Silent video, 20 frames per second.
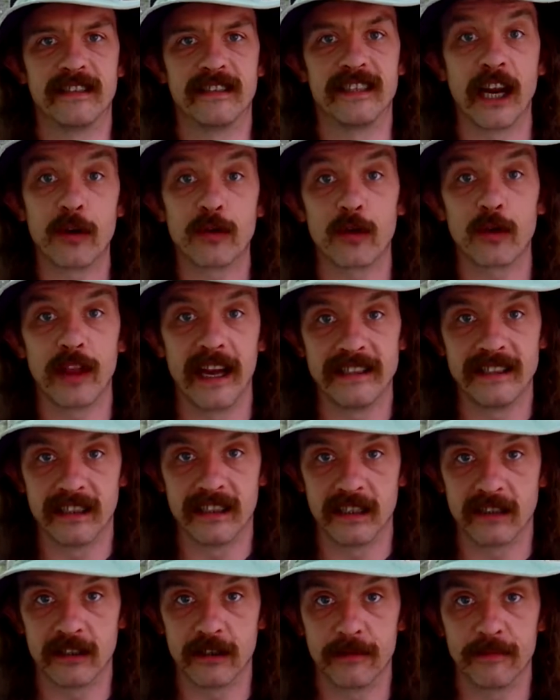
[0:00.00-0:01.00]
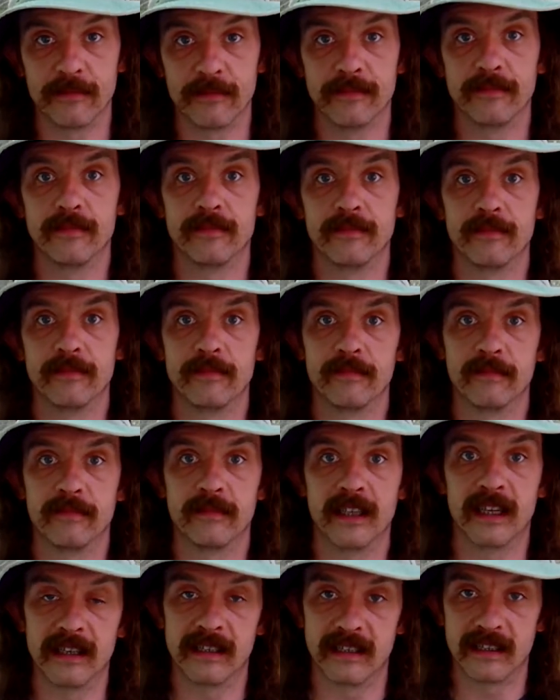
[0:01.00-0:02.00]
centralized system
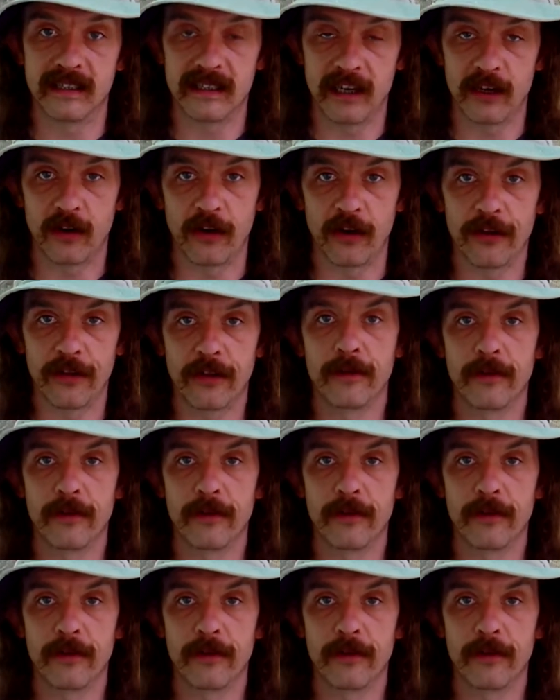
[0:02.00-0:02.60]
that exists on Earth.